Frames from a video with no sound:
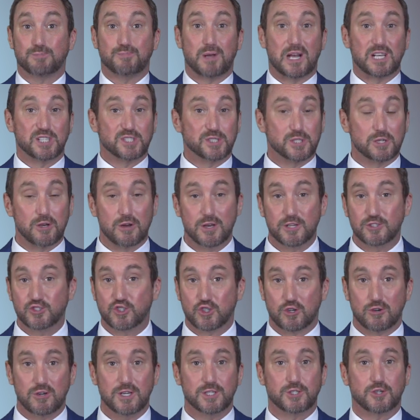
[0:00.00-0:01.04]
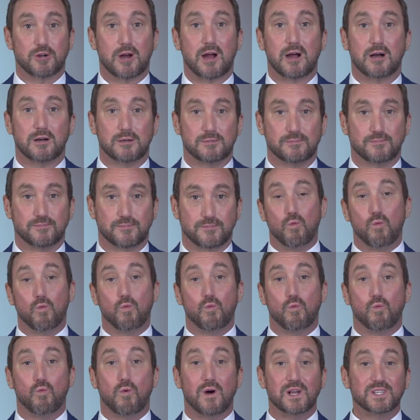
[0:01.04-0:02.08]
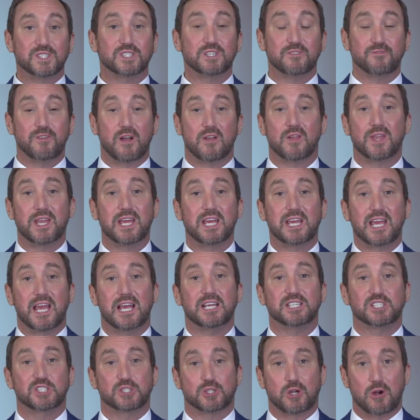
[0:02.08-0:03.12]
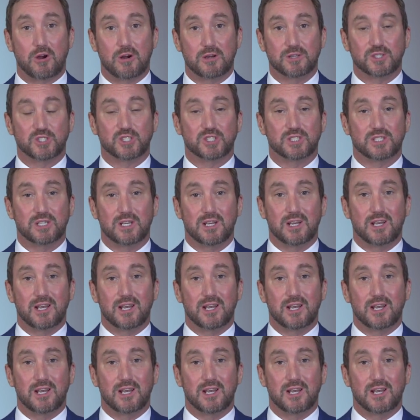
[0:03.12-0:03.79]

best to go to jury trial. Once a felony case starts,